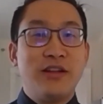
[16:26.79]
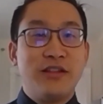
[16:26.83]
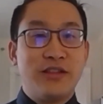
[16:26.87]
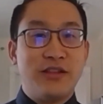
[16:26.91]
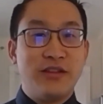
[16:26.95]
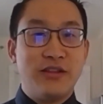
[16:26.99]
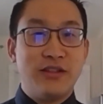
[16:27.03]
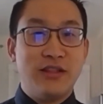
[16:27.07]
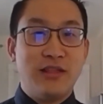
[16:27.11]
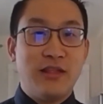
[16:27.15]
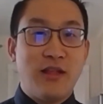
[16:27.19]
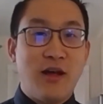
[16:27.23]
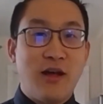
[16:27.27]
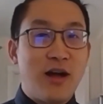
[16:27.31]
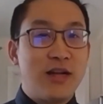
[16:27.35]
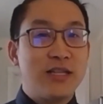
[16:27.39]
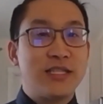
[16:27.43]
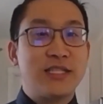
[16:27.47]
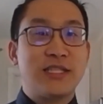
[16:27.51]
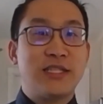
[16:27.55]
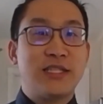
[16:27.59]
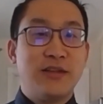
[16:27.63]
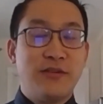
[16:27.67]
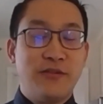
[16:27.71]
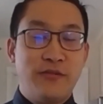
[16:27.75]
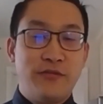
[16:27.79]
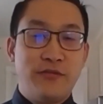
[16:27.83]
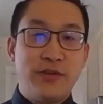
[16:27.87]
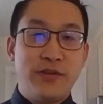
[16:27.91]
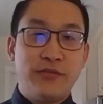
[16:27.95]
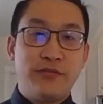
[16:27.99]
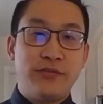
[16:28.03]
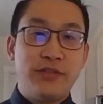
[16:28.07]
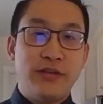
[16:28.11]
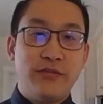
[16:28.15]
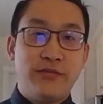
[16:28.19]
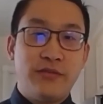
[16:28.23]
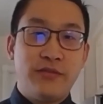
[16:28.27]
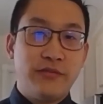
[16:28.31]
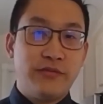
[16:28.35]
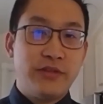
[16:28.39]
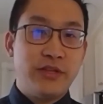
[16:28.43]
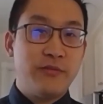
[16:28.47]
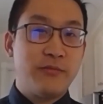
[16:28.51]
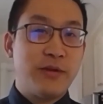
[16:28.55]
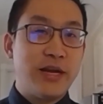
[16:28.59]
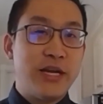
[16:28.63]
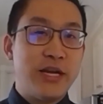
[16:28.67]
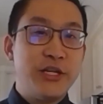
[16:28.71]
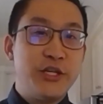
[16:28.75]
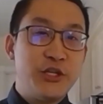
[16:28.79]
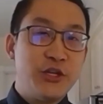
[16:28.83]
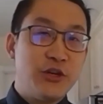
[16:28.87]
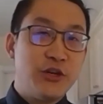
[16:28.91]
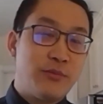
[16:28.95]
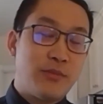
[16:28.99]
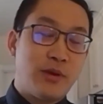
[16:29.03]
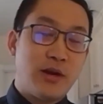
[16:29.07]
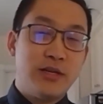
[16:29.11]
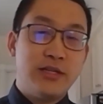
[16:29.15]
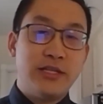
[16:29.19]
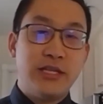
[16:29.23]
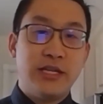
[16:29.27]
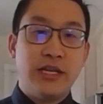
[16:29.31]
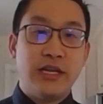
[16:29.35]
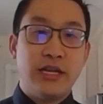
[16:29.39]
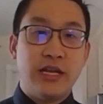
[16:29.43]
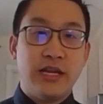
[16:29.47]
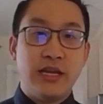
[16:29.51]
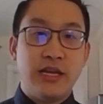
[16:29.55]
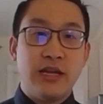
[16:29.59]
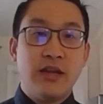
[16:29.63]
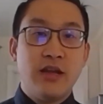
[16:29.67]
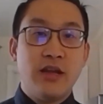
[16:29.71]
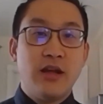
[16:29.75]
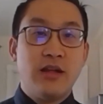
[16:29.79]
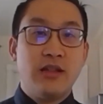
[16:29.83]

the lost 50-50 ratio martini